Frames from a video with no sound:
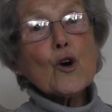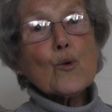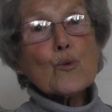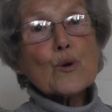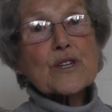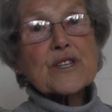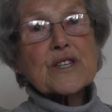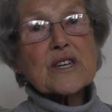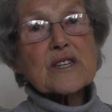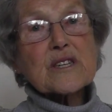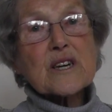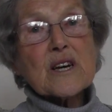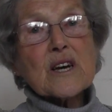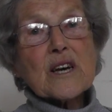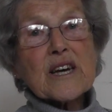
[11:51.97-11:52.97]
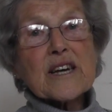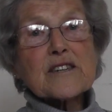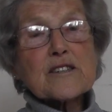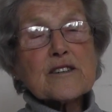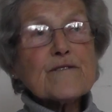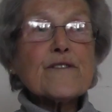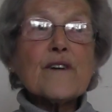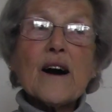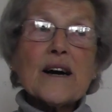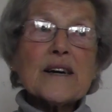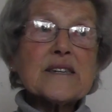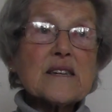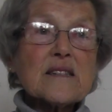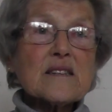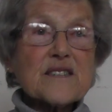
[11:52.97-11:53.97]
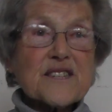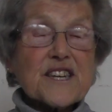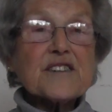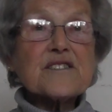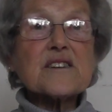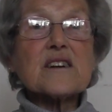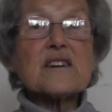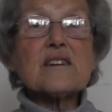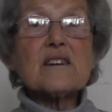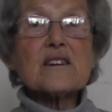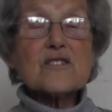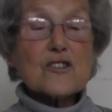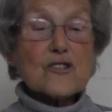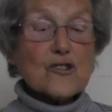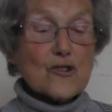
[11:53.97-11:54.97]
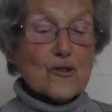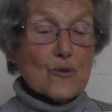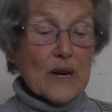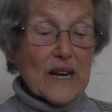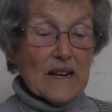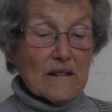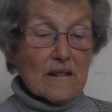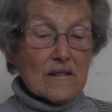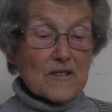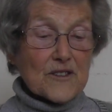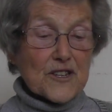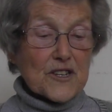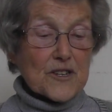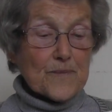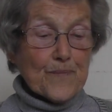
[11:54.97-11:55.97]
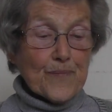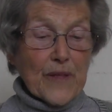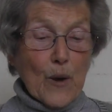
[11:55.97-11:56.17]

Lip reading: was that it divided the city into two hills,